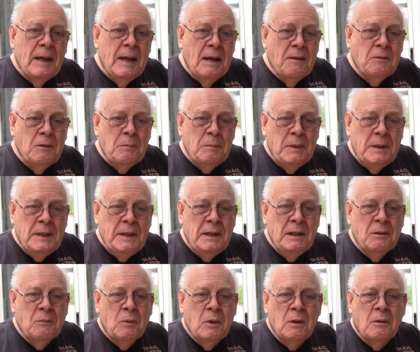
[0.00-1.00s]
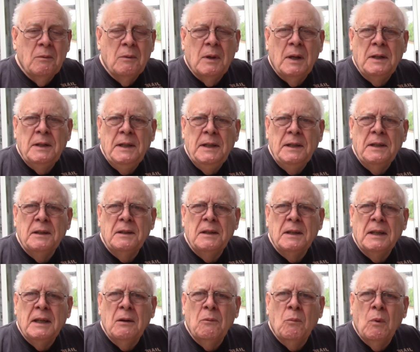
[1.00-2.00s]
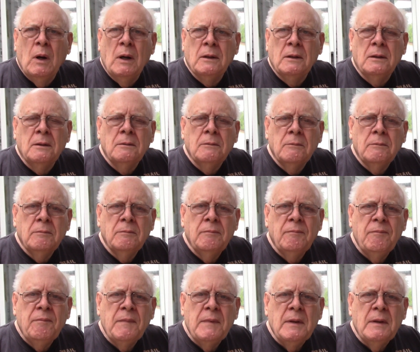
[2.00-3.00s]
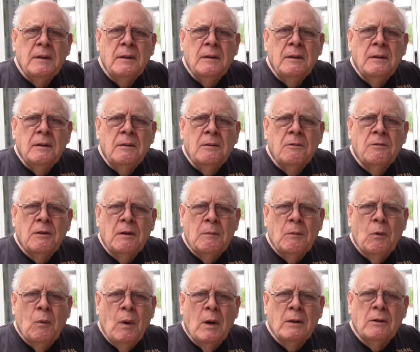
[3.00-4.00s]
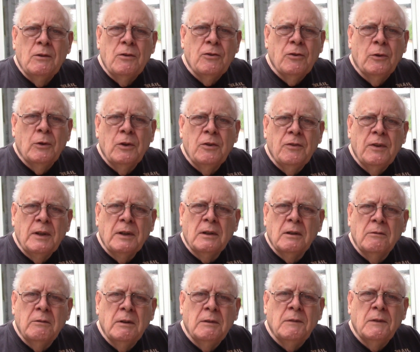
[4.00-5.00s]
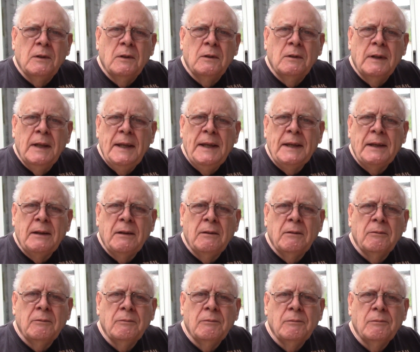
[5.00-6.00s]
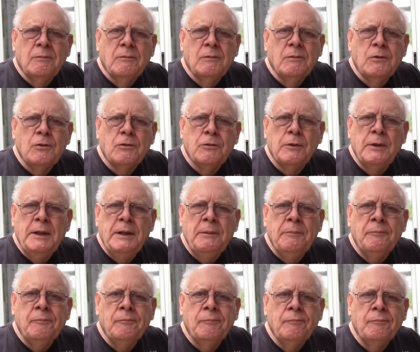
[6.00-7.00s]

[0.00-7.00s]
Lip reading: haven't been anywhere where I needed to get water from a water source like a river, lake, stream,